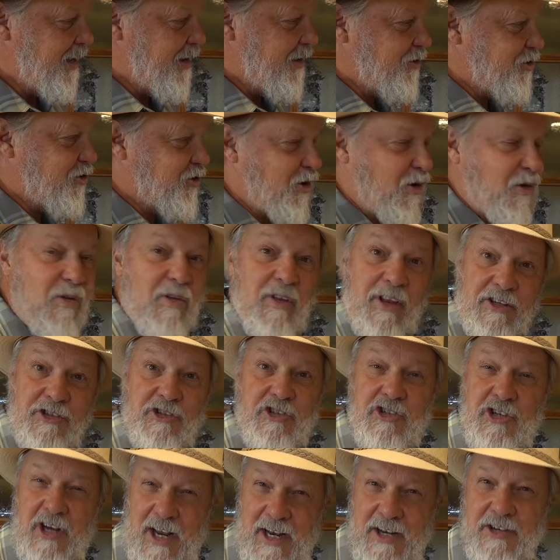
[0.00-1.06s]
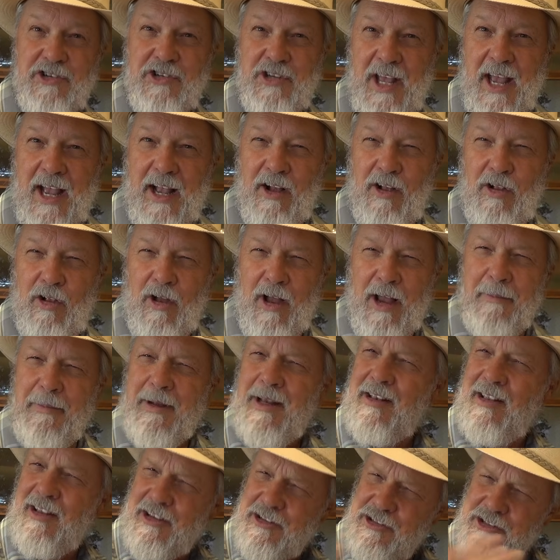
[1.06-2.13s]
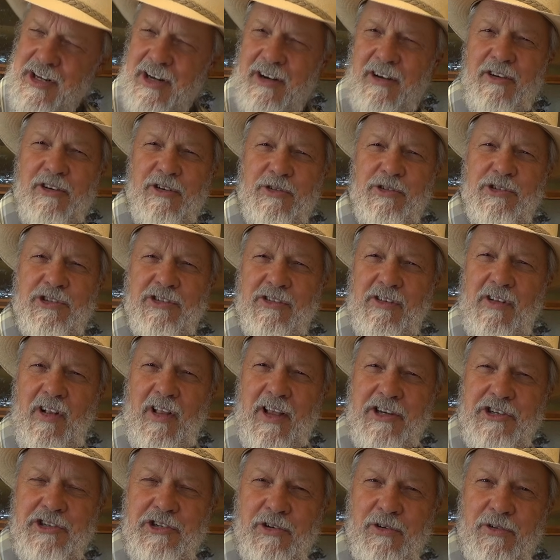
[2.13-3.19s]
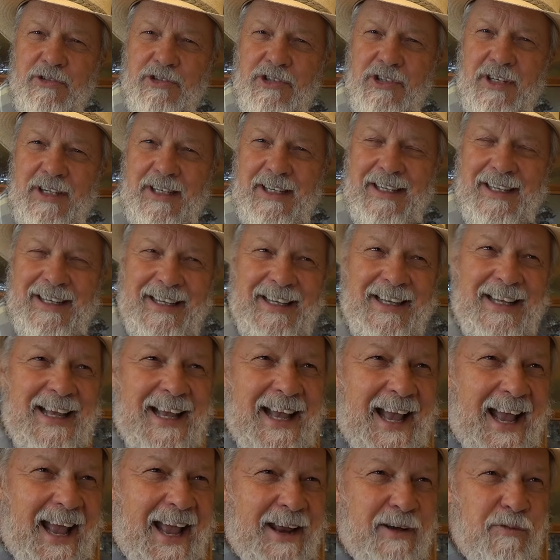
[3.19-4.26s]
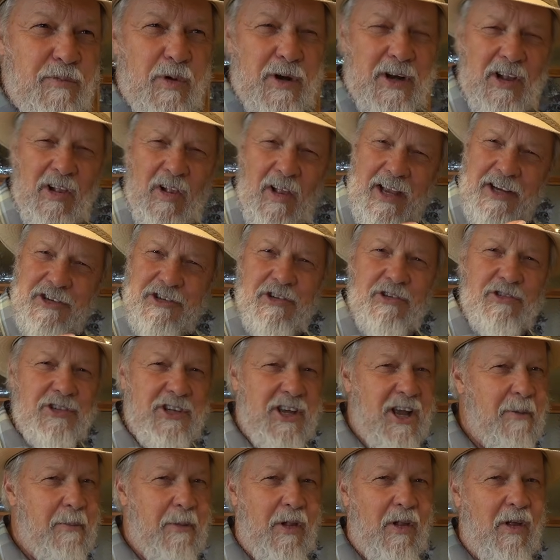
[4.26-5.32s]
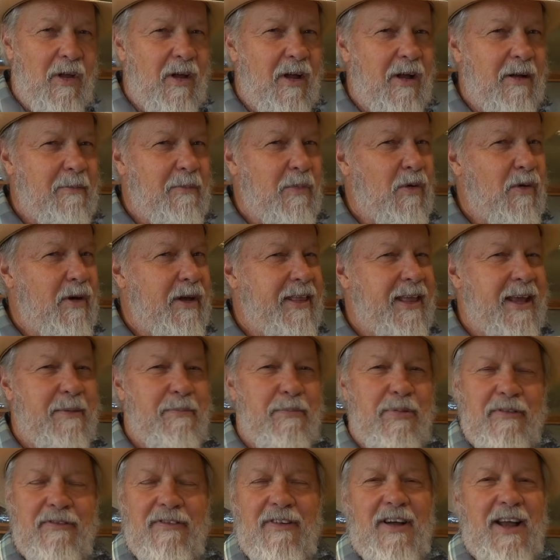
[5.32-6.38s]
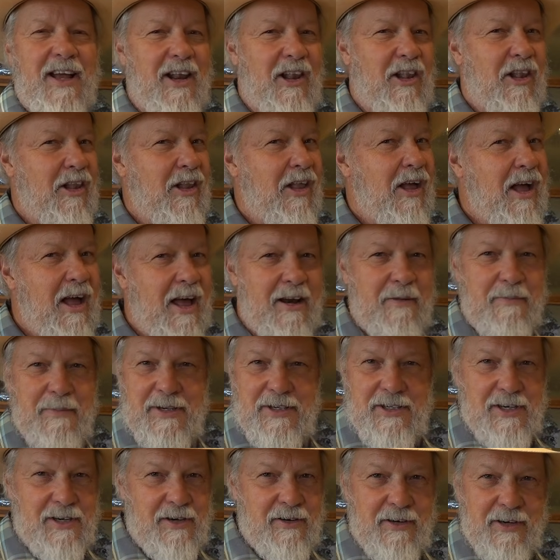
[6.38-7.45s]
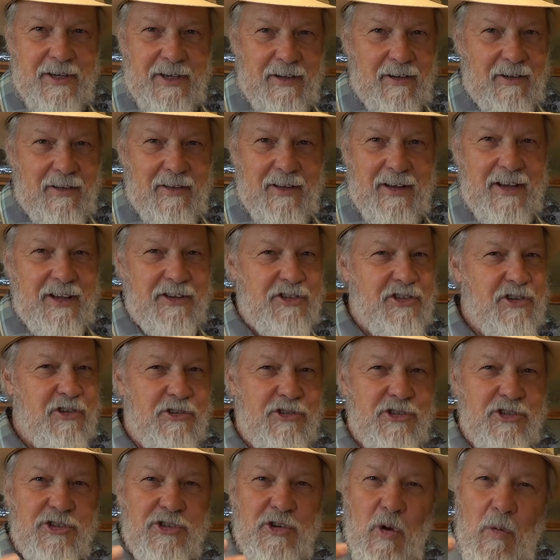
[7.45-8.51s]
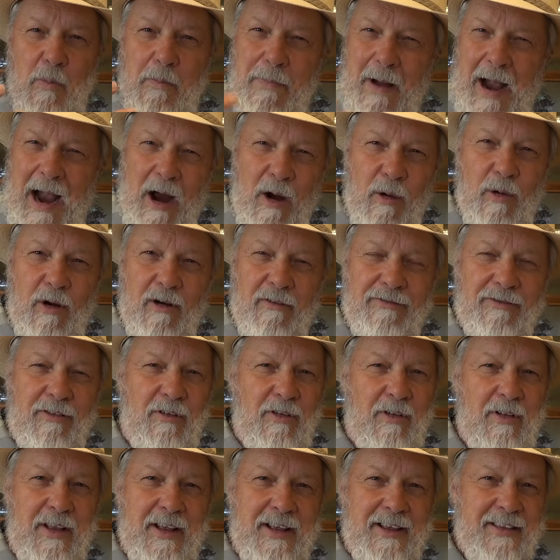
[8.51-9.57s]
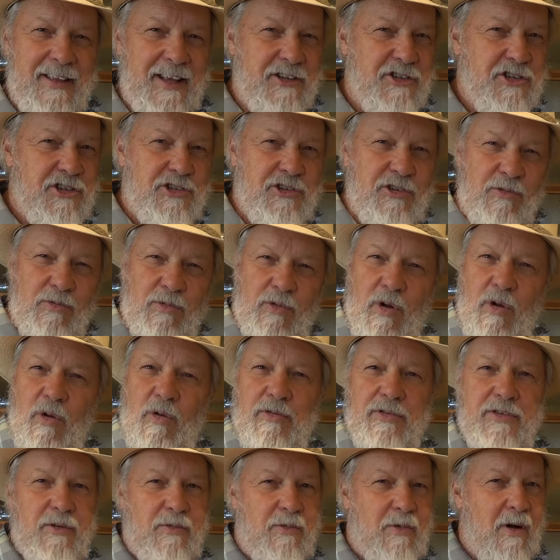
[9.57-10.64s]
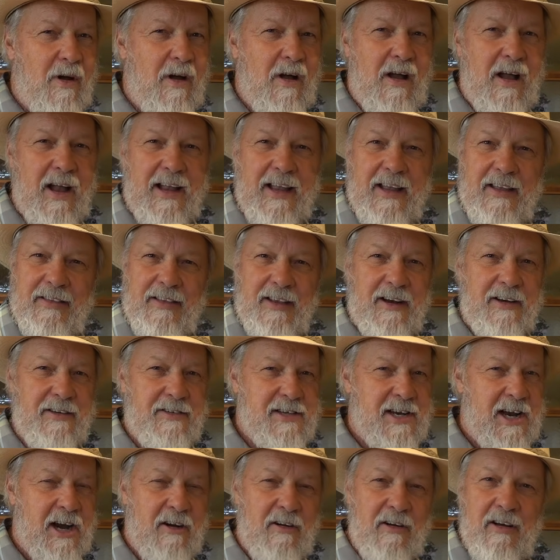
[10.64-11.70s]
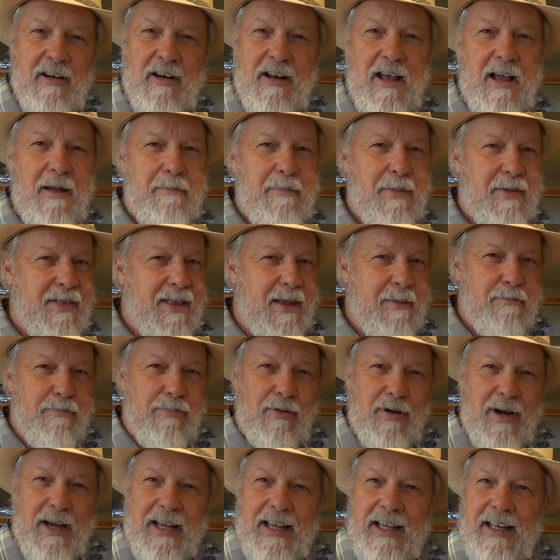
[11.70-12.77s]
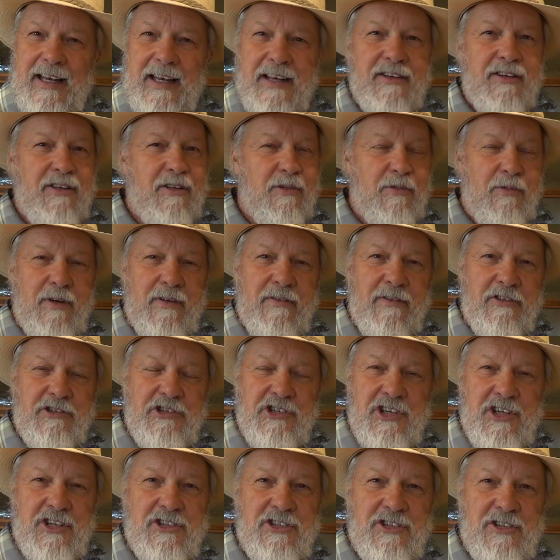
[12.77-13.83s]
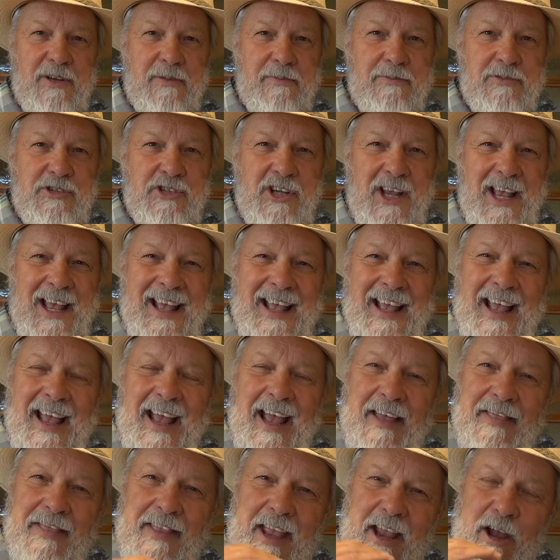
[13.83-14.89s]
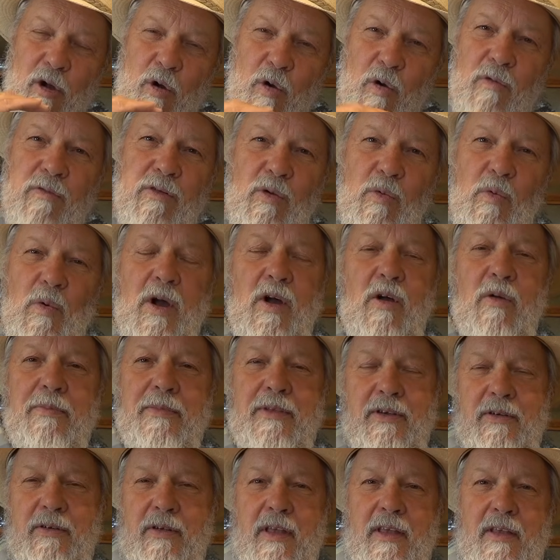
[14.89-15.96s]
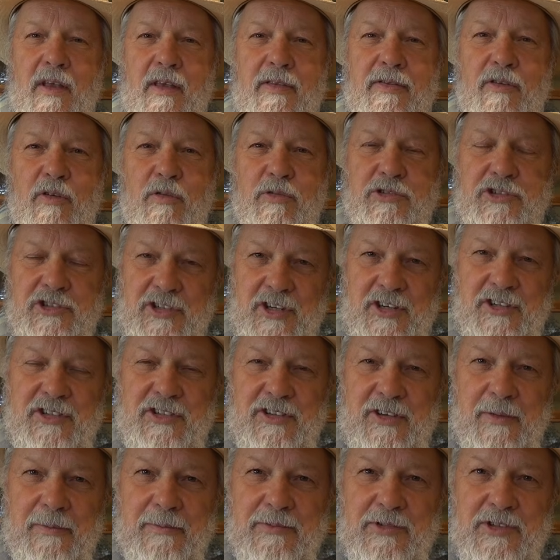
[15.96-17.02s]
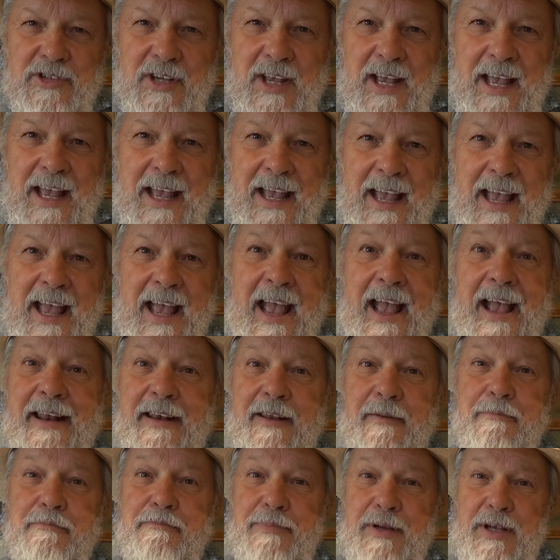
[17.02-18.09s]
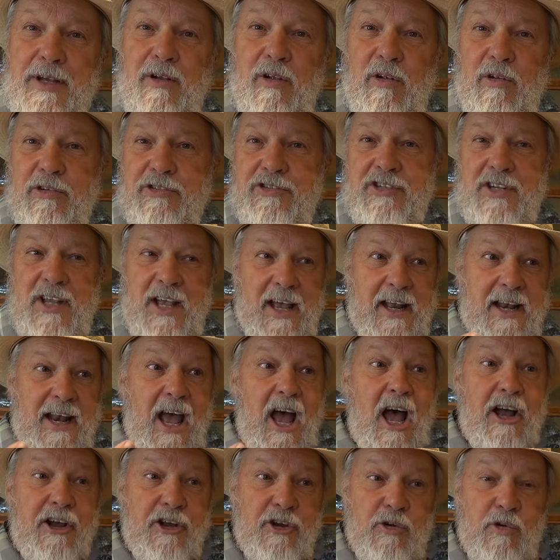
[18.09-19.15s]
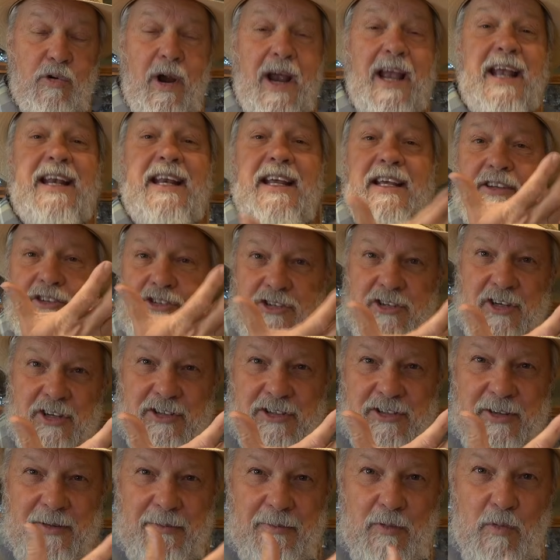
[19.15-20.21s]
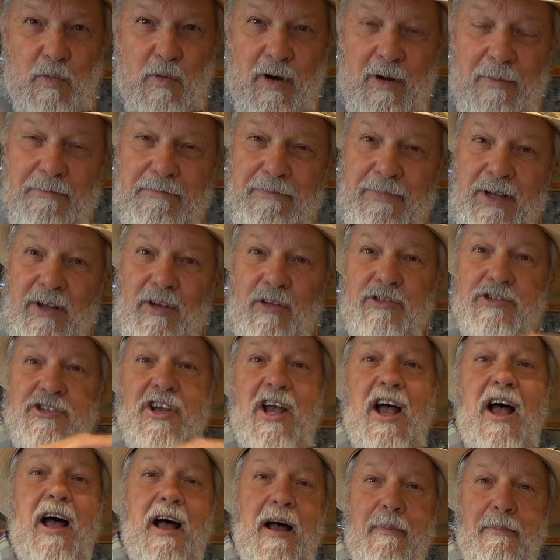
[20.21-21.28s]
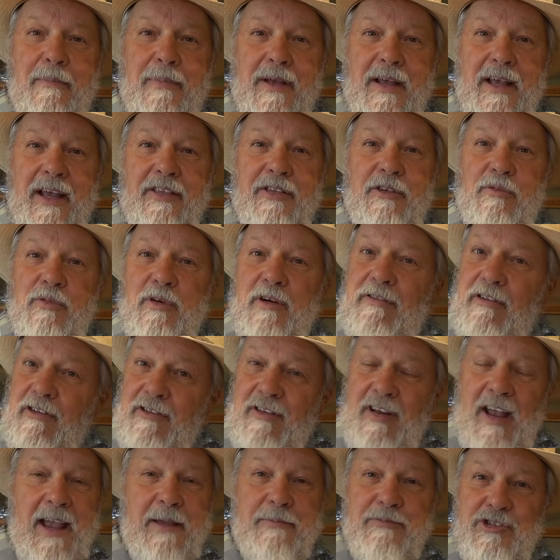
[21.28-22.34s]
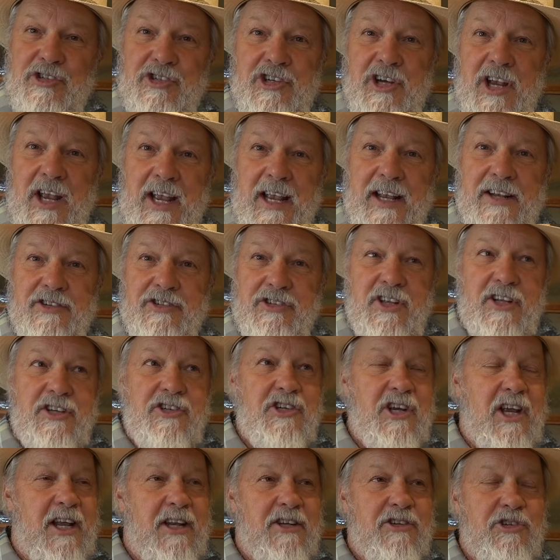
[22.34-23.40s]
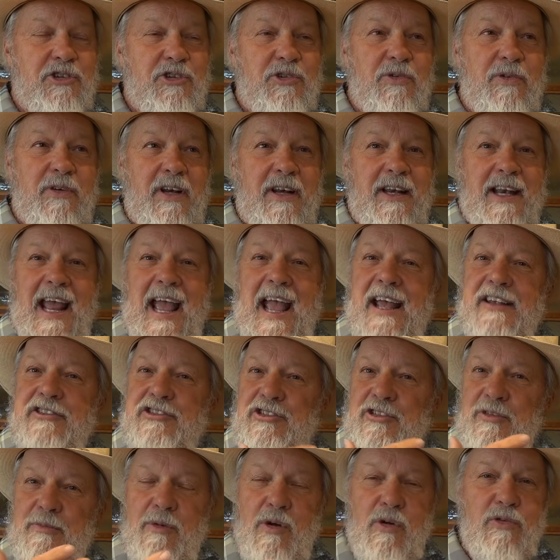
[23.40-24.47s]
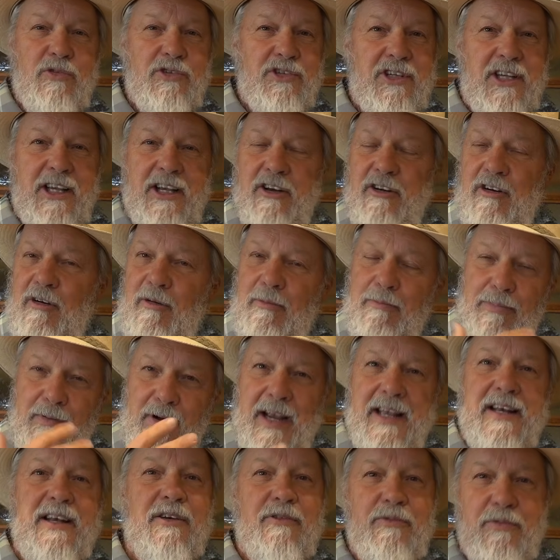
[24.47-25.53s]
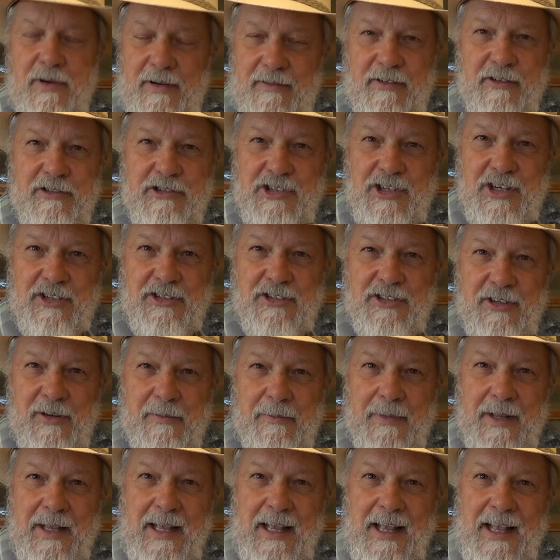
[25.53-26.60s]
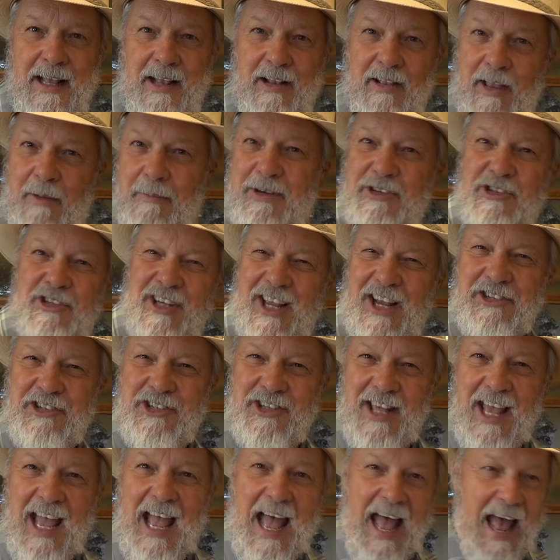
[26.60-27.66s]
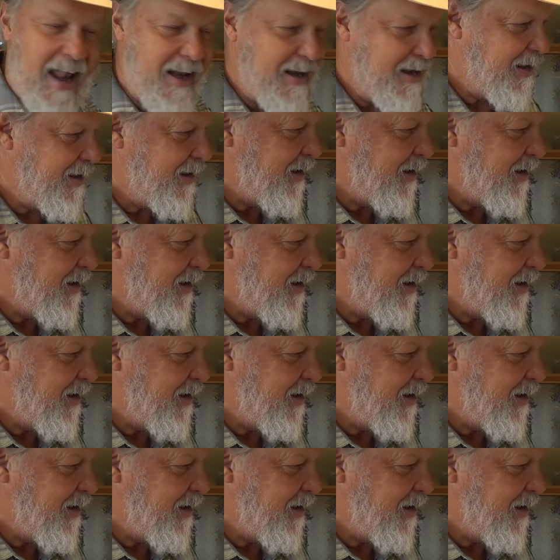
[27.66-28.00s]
So let's change that climate. Let's introduce glaciers. And when glaciers come along, boy, they provide a lot of material because they're so powerful. They just erode the rock and they tear it up and they bring it into the river systems and they overwhelm those systems. And it builds a grading system where it builds up. And the river types change. They change to an anastomosing or a braided river system. Let me sketch that.